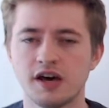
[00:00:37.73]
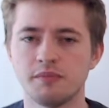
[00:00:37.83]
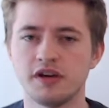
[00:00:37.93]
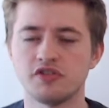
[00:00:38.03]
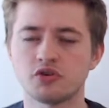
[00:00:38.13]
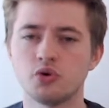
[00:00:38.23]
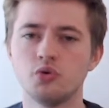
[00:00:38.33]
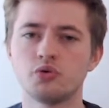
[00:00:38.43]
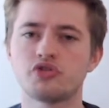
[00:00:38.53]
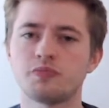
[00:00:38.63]
It's
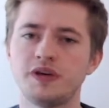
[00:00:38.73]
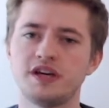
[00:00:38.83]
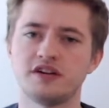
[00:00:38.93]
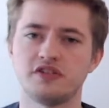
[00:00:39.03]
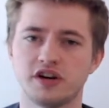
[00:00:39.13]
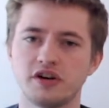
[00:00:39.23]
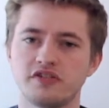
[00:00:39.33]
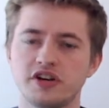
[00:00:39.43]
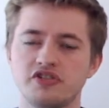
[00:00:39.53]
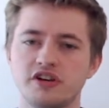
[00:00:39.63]
called speaker
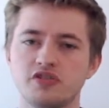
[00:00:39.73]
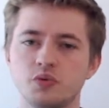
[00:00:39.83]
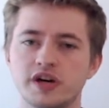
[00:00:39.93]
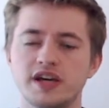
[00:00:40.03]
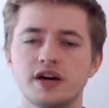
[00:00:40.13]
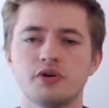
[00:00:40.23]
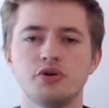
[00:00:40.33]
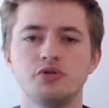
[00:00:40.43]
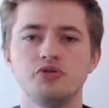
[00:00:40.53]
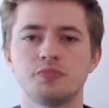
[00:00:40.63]
diarization. It's working out
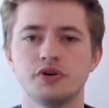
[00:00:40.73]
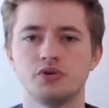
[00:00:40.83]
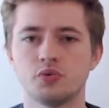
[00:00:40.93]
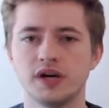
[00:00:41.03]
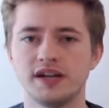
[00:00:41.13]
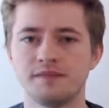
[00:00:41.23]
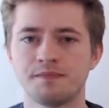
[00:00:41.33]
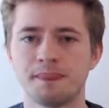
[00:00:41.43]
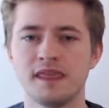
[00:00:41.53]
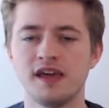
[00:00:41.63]
who spoke when.
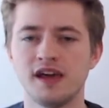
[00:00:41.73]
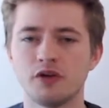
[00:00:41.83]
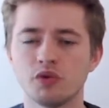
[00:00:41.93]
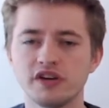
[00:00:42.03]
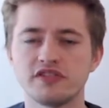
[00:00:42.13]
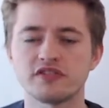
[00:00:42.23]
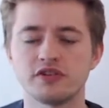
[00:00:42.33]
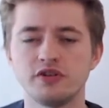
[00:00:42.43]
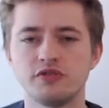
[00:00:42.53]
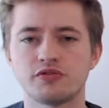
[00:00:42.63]
And why is it so
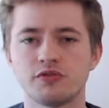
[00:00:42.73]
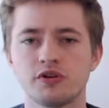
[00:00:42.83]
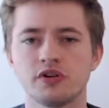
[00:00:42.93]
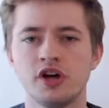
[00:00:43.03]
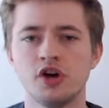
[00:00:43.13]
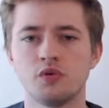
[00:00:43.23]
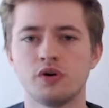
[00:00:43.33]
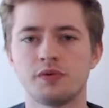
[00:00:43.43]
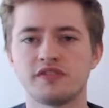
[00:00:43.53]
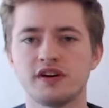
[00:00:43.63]
useful? Well,
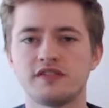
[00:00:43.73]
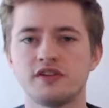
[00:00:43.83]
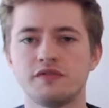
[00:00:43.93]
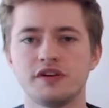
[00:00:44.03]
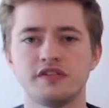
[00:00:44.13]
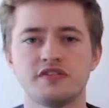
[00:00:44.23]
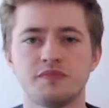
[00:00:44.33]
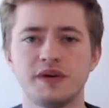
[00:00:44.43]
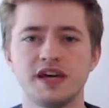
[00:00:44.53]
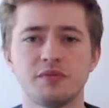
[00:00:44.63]
besides the obvious of
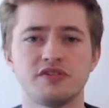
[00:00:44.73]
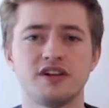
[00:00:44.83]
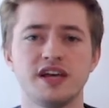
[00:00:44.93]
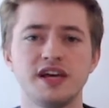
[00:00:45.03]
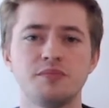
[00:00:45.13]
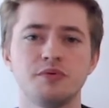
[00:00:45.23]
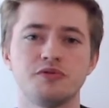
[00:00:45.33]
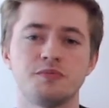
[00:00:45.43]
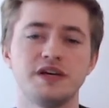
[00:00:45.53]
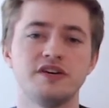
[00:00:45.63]
being able to label
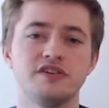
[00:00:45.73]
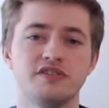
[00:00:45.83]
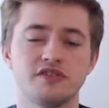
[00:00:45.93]
speakers